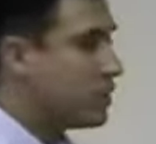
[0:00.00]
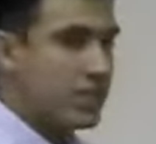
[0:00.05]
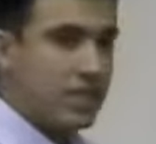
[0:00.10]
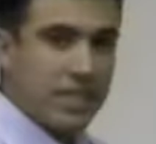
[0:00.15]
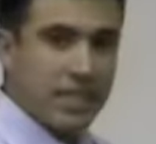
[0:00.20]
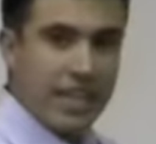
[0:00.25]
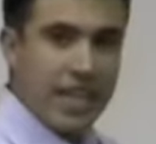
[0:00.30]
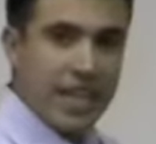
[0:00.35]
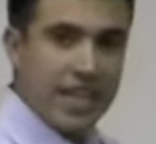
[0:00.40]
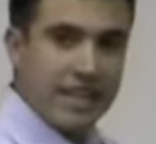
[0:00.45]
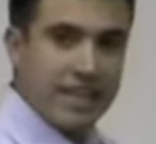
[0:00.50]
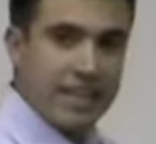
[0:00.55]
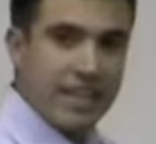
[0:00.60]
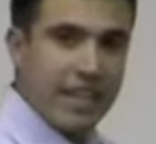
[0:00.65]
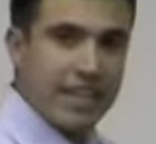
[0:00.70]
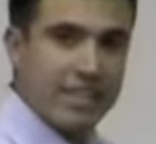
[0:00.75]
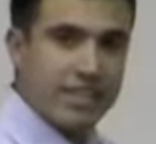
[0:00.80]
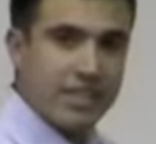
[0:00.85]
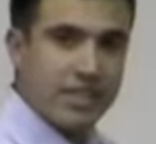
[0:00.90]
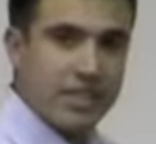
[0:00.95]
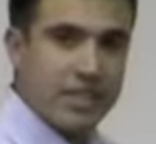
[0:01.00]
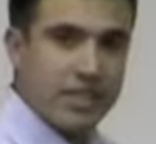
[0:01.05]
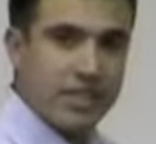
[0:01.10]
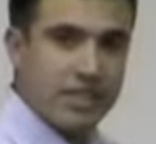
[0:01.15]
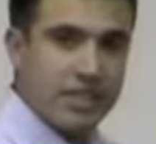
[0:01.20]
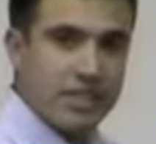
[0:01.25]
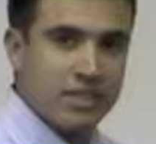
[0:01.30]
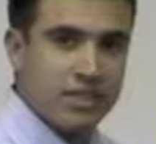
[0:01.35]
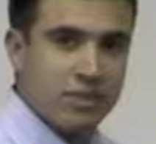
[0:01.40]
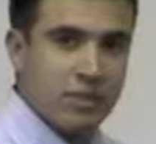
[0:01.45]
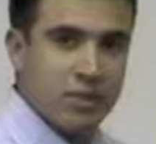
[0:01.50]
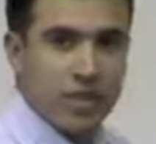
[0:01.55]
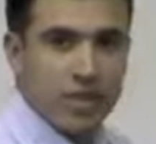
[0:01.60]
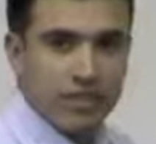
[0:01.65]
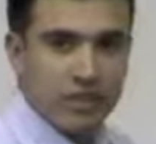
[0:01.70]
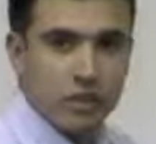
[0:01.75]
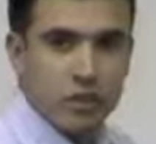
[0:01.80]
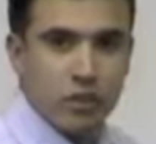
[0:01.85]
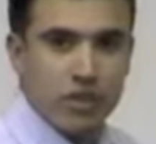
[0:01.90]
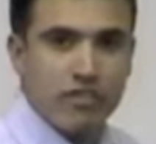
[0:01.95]
you see that, the answer is
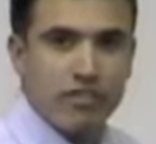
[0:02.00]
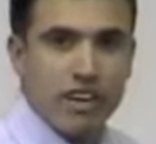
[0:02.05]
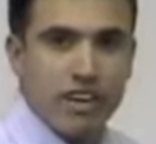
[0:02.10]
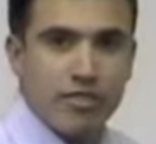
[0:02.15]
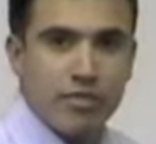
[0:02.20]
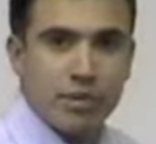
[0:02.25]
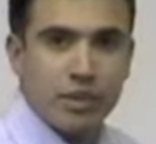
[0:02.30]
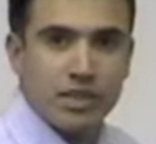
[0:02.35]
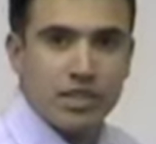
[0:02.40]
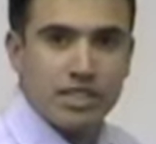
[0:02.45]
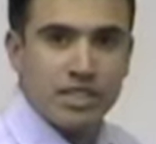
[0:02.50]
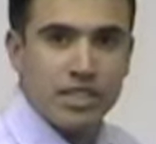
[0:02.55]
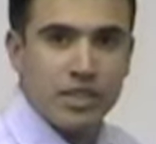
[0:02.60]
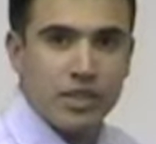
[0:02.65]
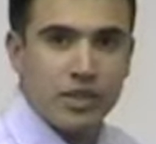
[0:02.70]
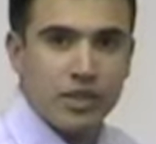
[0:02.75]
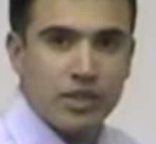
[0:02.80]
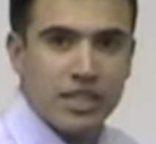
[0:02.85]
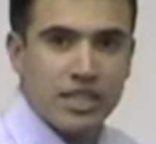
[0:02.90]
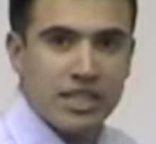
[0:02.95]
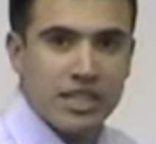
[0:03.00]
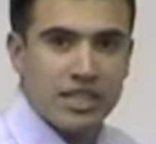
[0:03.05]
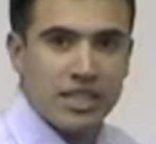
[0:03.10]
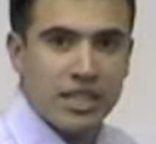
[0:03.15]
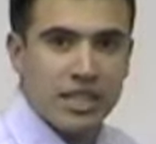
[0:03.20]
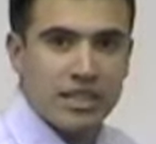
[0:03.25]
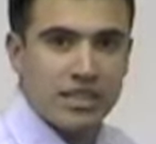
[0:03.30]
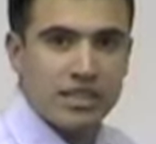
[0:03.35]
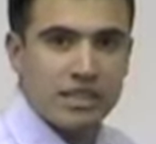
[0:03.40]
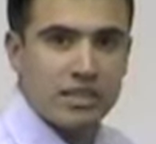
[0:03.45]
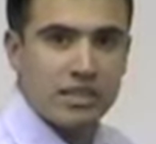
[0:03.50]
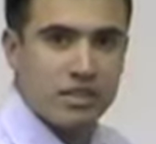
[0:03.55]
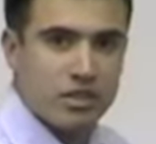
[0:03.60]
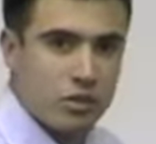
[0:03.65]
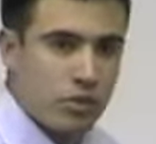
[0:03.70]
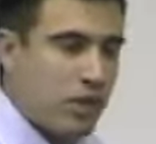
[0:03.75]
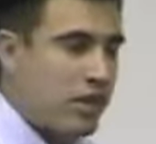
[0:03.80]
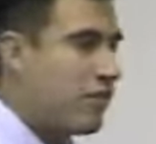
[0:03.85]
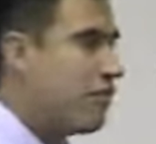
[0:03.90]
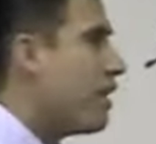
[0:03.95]
whatever 25 plus 0 is, and that's
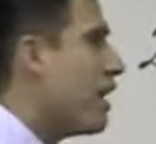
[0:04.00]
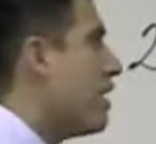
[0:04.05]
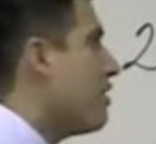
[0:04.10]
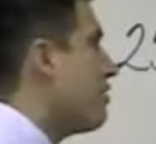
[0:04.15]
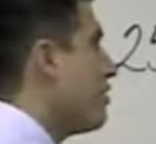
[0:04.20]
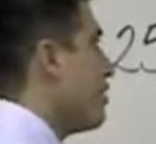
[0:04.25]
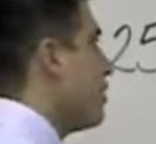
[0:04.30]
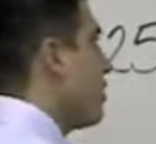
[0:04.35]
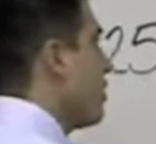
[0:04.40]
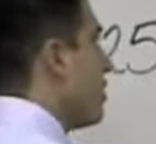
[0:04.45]
25.